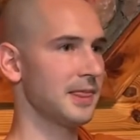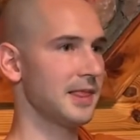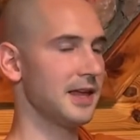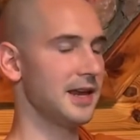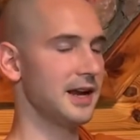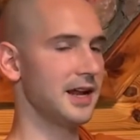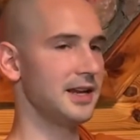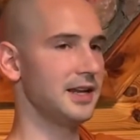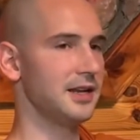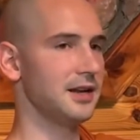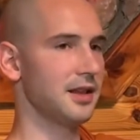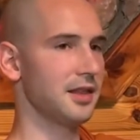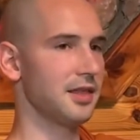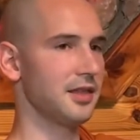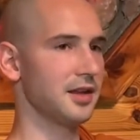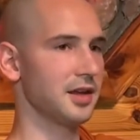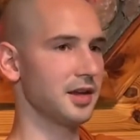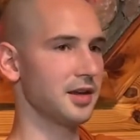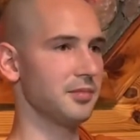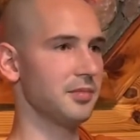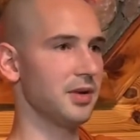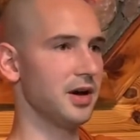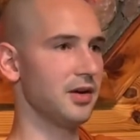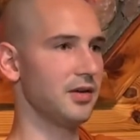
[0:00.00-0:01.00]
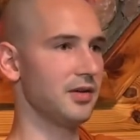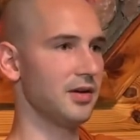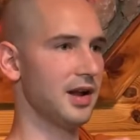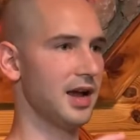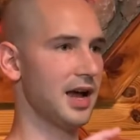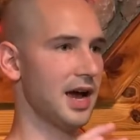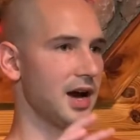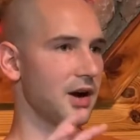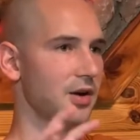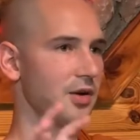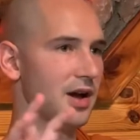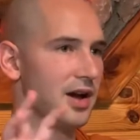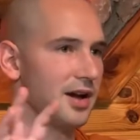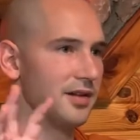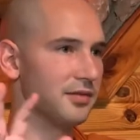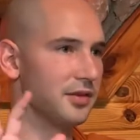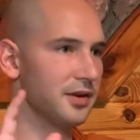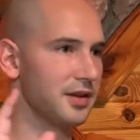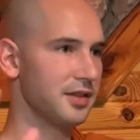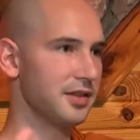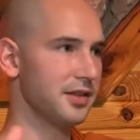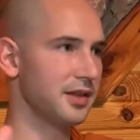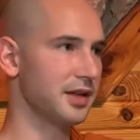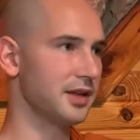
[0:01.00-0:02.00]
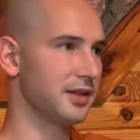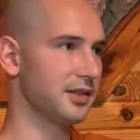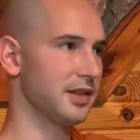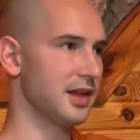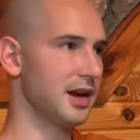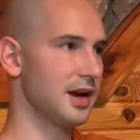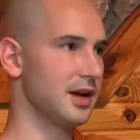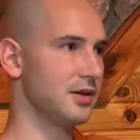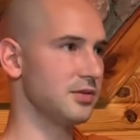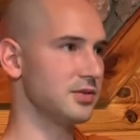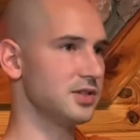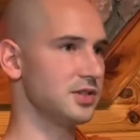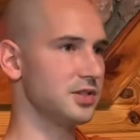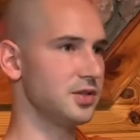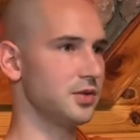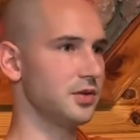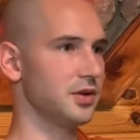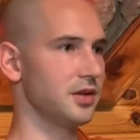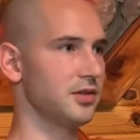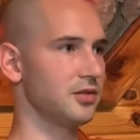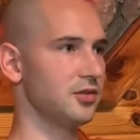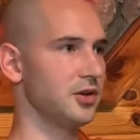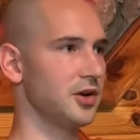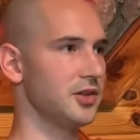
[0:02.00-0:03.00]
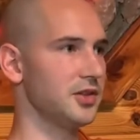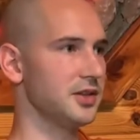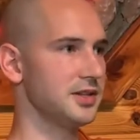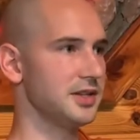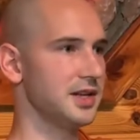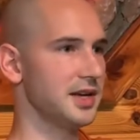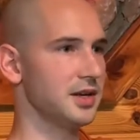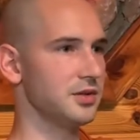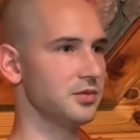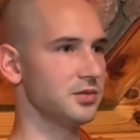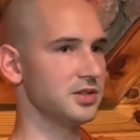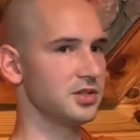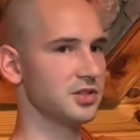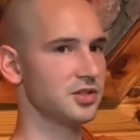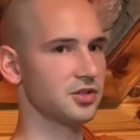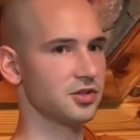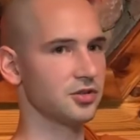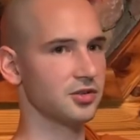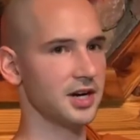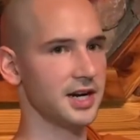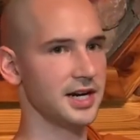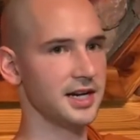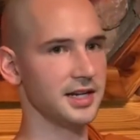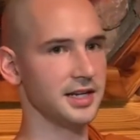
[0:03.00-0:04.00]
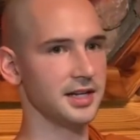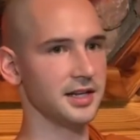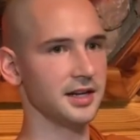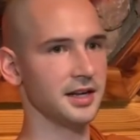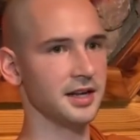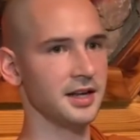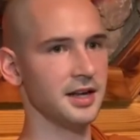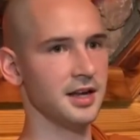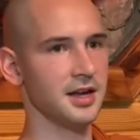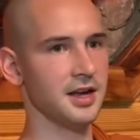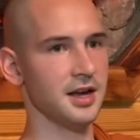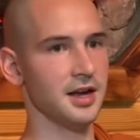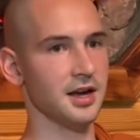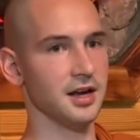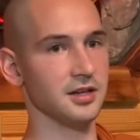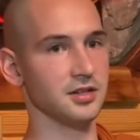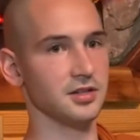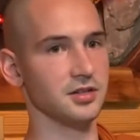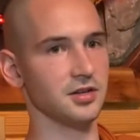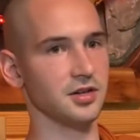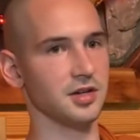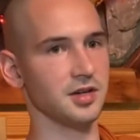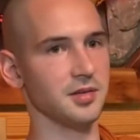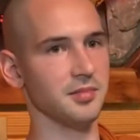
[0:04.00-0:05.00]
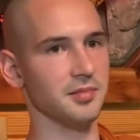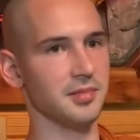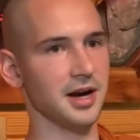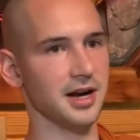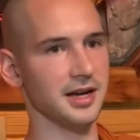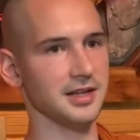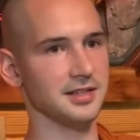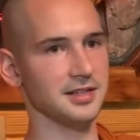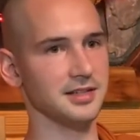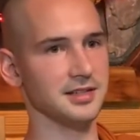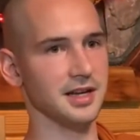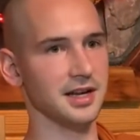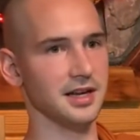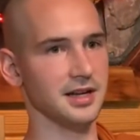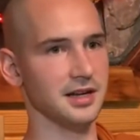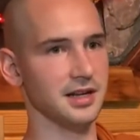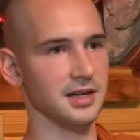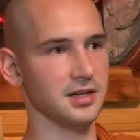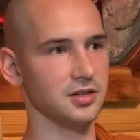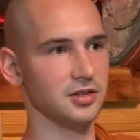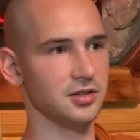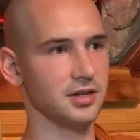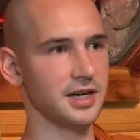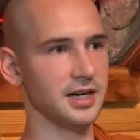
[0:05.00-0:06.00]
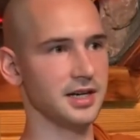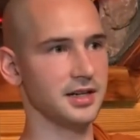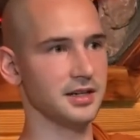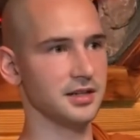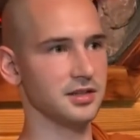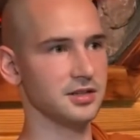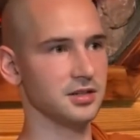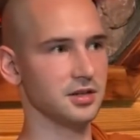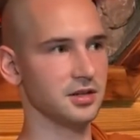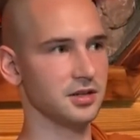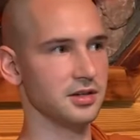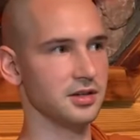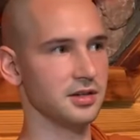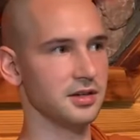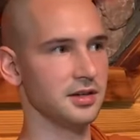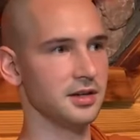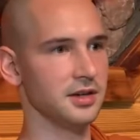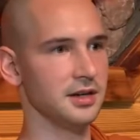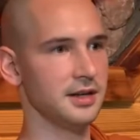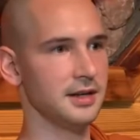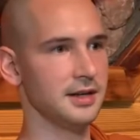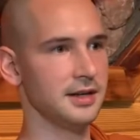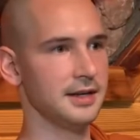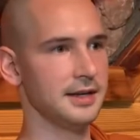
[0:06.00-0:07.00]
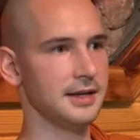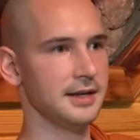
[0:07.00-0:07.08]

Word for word: And I didn't think about how everything that I was doing throughout the day was training a certain mindset and training a certain,